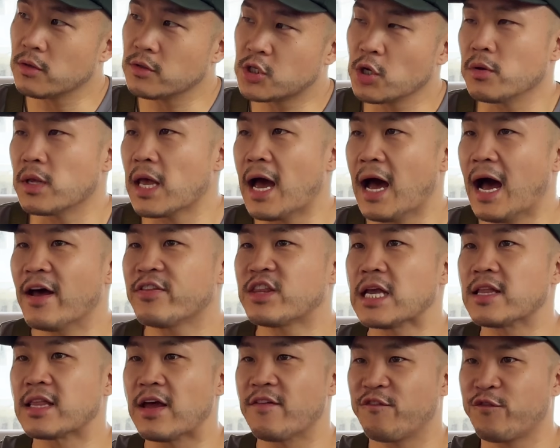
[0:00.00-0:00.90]
So yeah, I
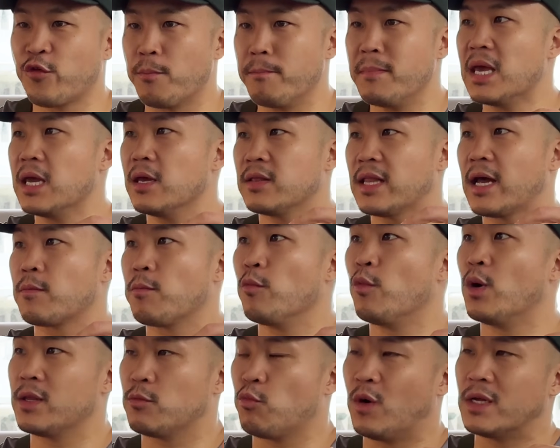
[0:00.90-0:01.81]
think that for me, like
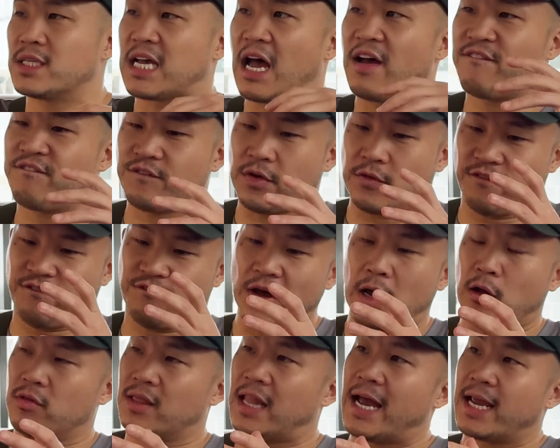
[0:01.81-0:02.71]
once I
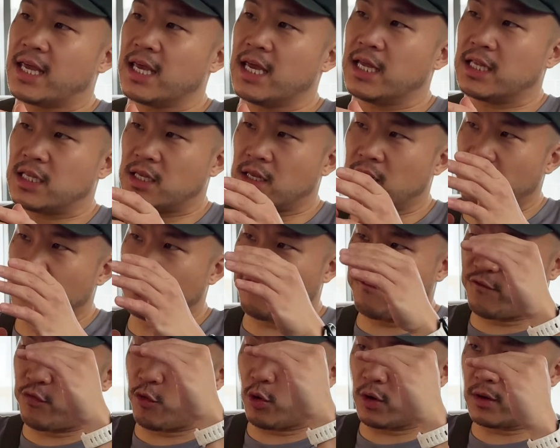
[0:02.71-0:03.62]
felt like it,
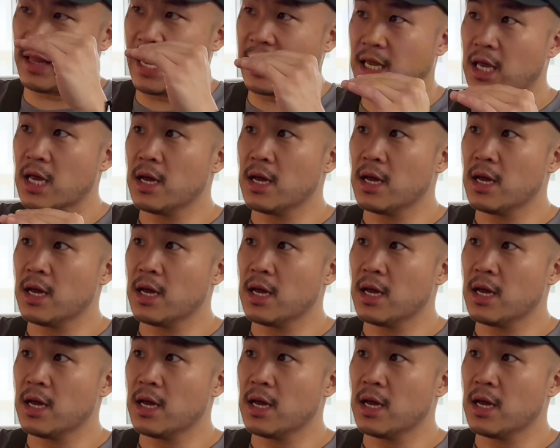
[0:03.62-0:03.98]
for like